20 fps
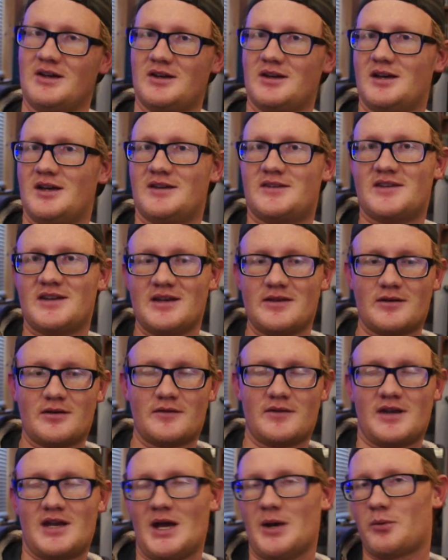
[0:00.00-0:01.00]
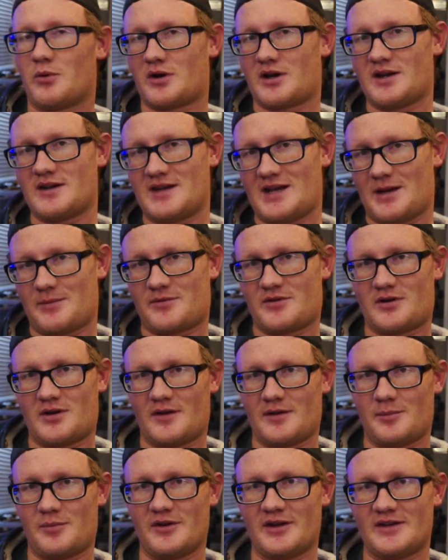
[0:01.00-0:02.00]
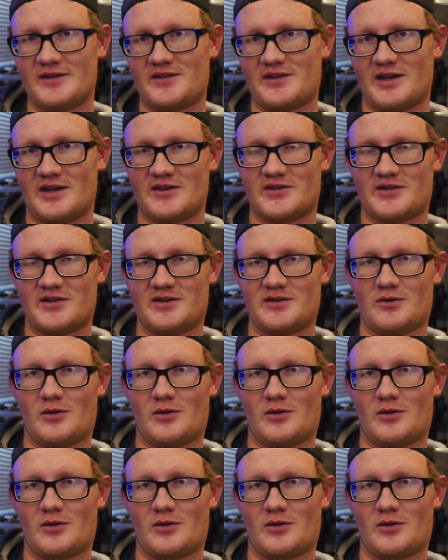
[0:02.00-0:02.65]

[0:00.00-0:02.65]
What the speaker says: It's either the network adapter on the PlayStation